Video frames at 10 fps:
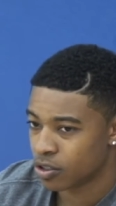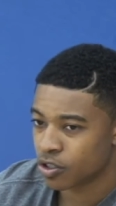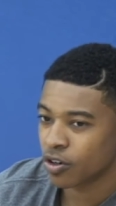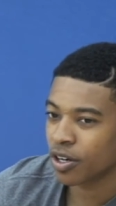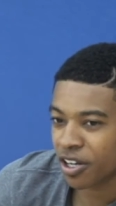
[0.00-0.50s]
On the
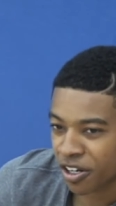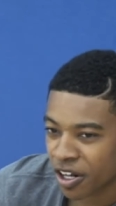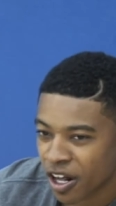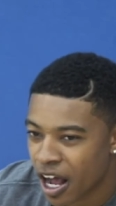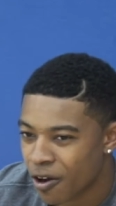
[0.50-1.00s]
court, you
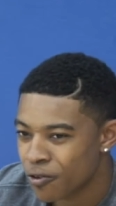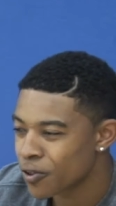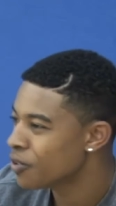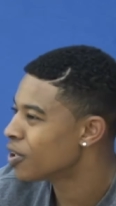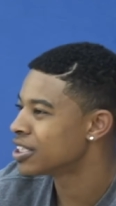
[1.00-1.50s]
know, I don't
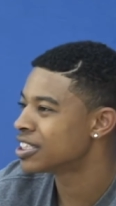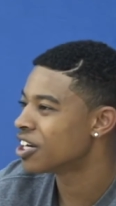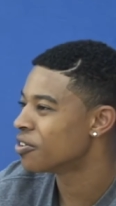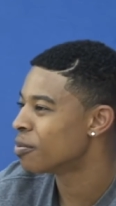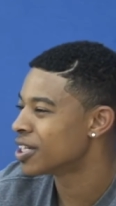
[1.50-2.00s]
really want to
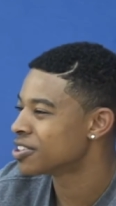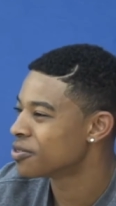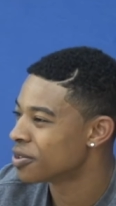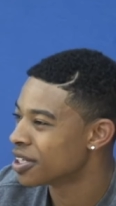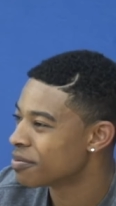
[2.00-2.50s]
tell much
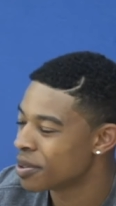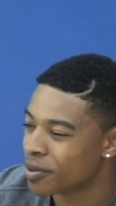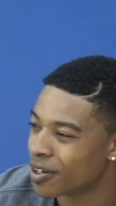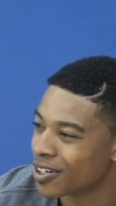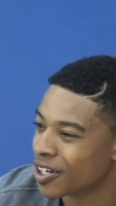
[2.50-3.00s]
what people
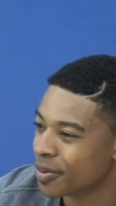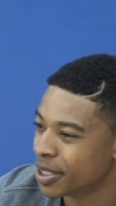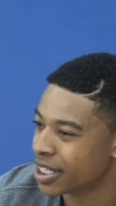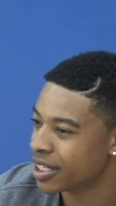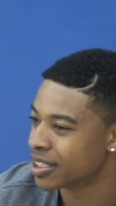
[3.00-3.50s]
don't know
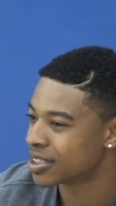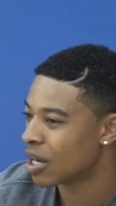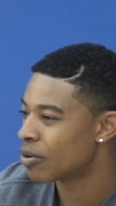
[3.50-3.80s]
because I